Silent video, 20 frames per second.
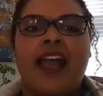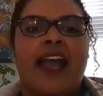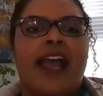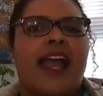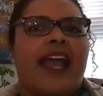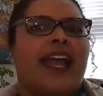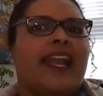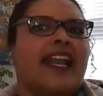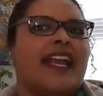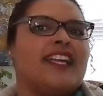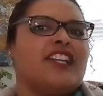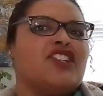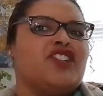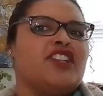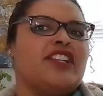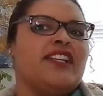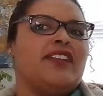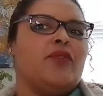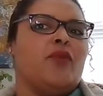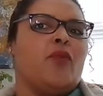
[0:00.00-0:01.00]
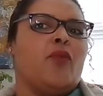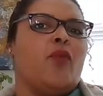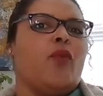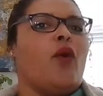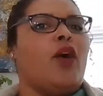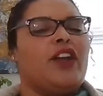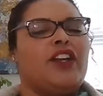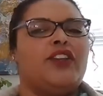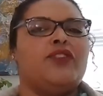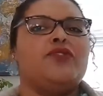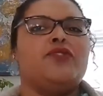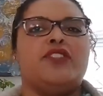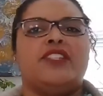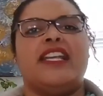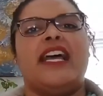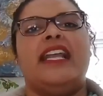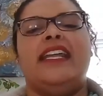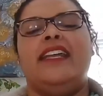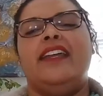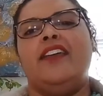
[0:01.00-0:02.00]
and actually what are you
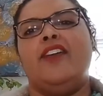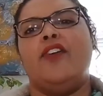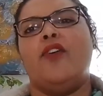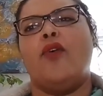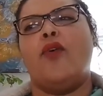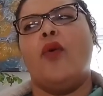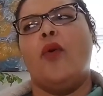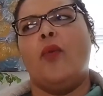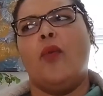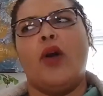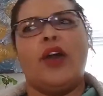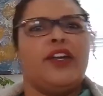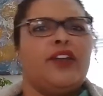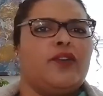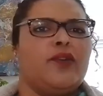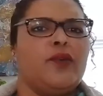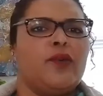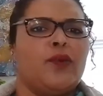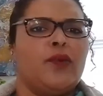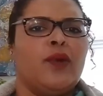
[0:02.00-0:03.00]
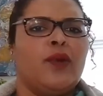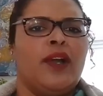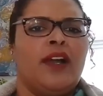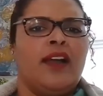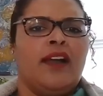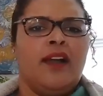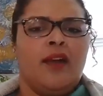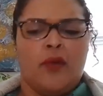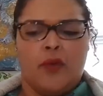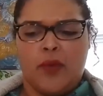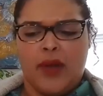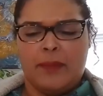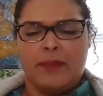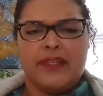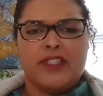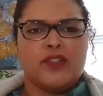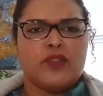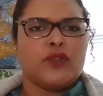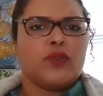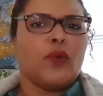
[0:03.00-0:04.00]
selling or what do you want me
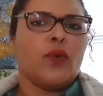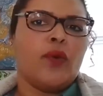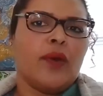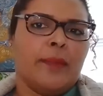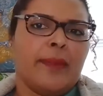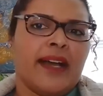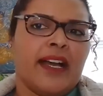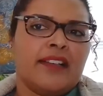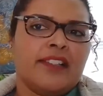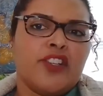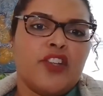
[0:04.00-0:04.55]
to talk about.